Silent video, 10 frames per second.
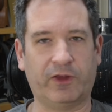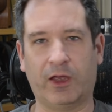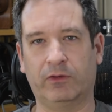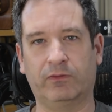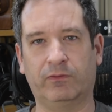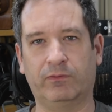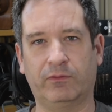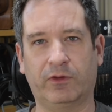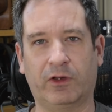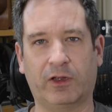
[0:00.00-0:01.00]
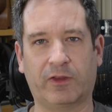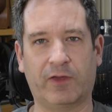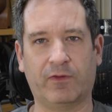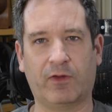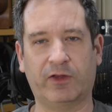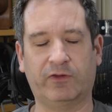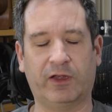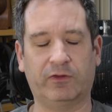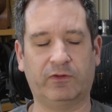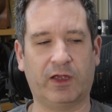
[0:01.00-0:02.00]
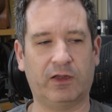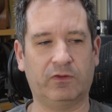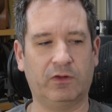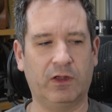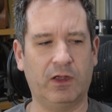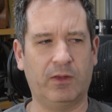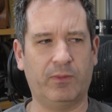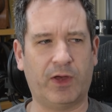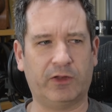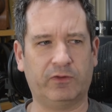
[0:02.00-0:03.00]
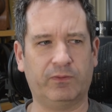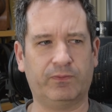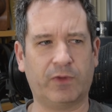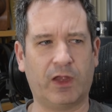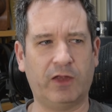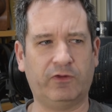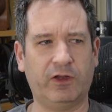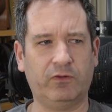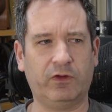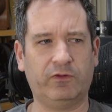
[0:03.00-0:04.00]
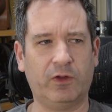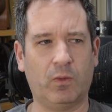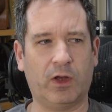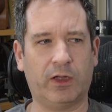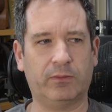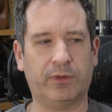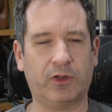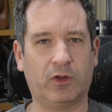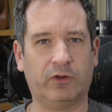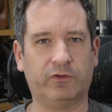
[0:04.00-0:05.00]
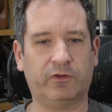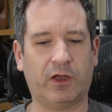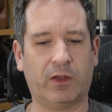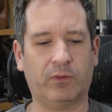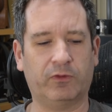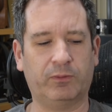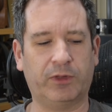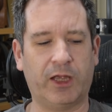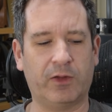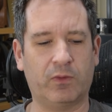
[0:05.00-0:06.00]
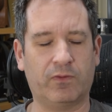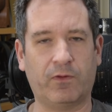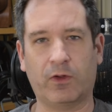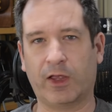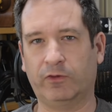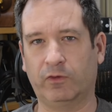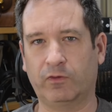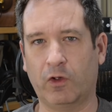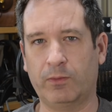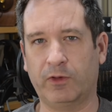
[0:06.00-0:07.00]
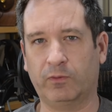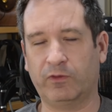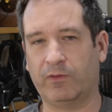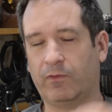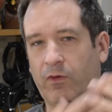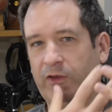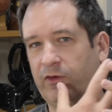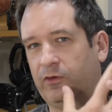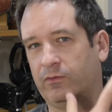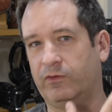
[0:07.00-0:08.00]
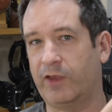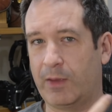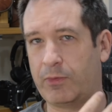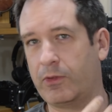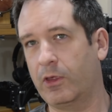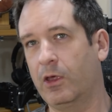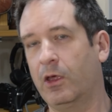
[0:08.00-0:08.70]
sound like they have a great sound stage. But it's an interesting one because I was playing with Focal's Utopias, which have a great sense of depth